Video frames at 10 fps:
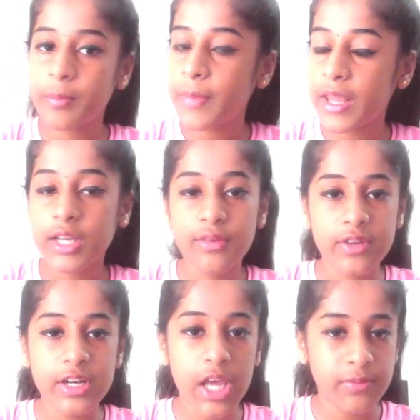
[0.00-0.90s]
many
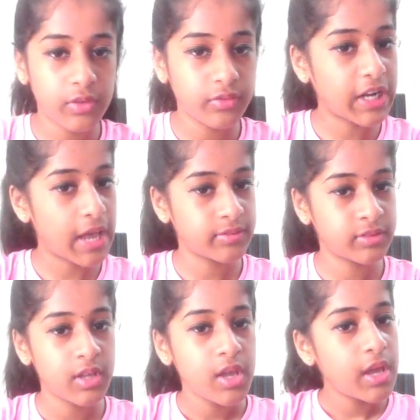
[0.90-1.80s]
different types of
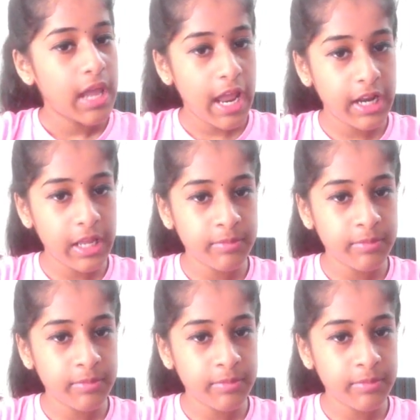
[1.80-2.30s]
graphs, and